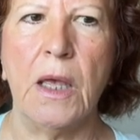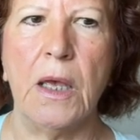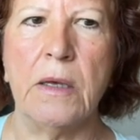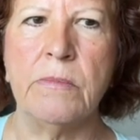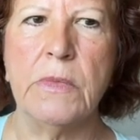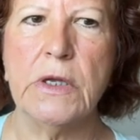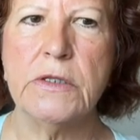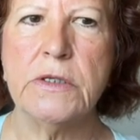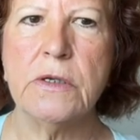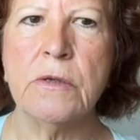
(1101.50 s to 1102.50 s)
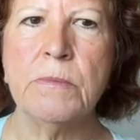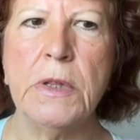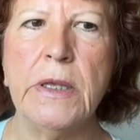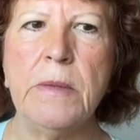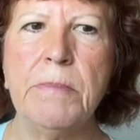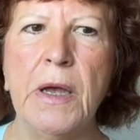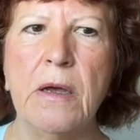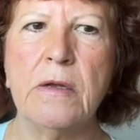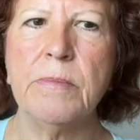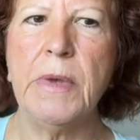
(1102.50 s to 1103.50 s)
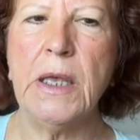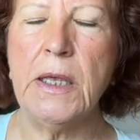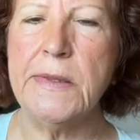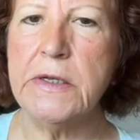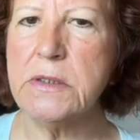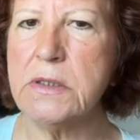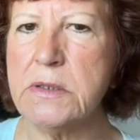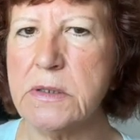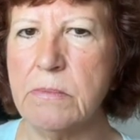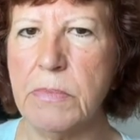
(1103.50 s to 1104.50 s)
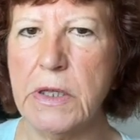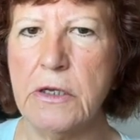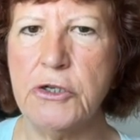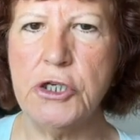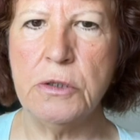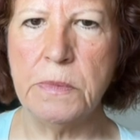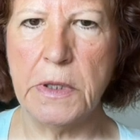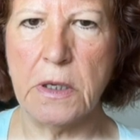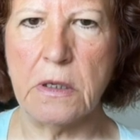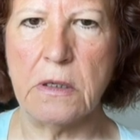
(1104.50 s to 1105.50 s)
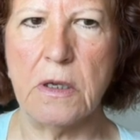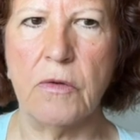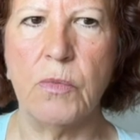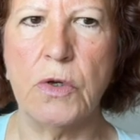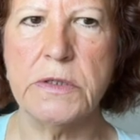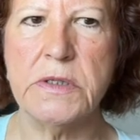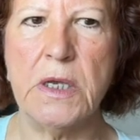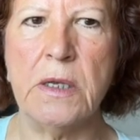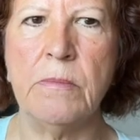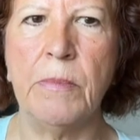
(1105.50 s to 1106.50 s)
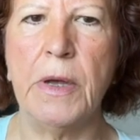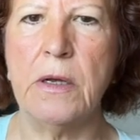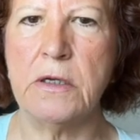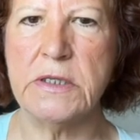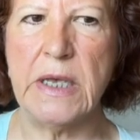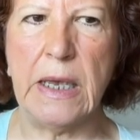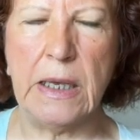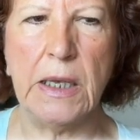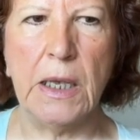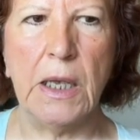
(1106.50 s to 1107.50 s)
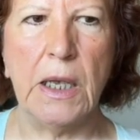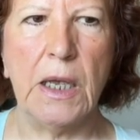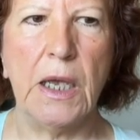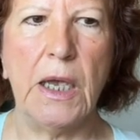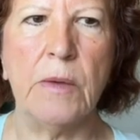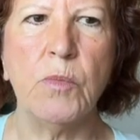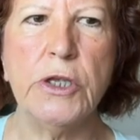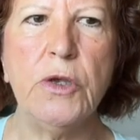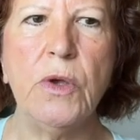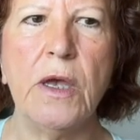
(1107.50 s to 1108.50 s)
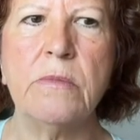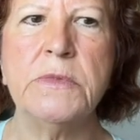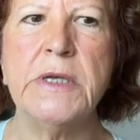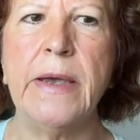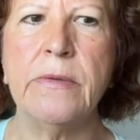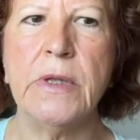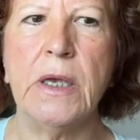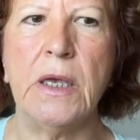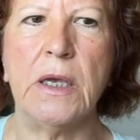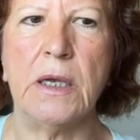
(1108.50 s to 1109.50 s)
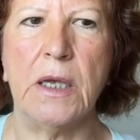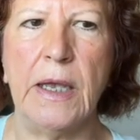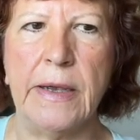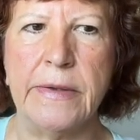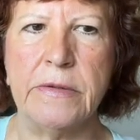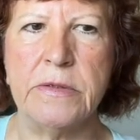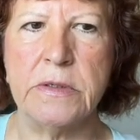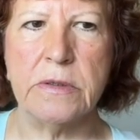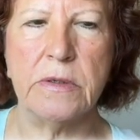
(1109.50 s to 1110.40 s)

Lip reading: To complete Part B, this is simply a duplicate of what's in Part A. And when you come down here and